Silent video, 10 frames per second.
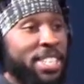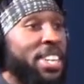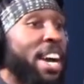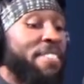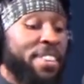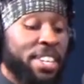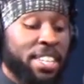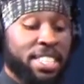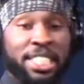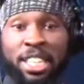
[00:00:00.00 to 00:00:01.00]
you have the
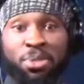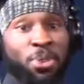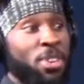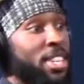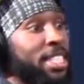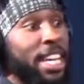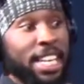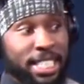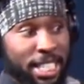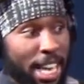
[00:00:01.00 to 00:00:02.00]
sexual
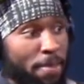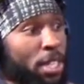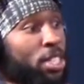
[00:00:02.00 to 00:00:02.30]
orientation gap. There's